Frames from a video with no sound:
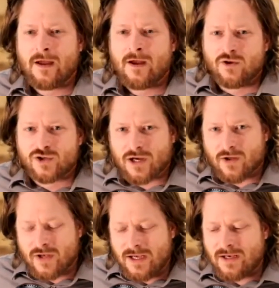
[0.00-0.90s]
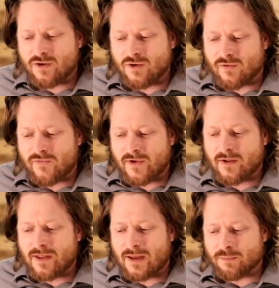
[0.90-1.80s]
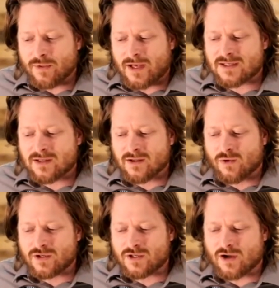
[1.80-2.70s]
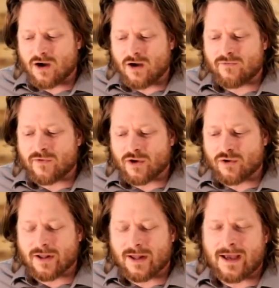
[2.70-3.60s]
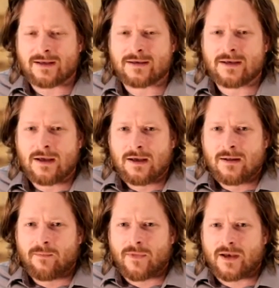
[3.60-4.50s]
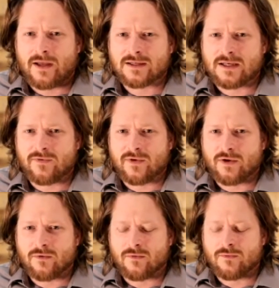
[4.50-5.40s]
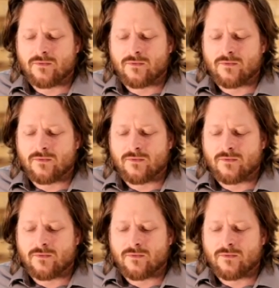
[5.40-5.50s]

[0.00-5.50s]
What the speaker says: You shall eat your fill and bless the Lord your God for the good land that he has given you."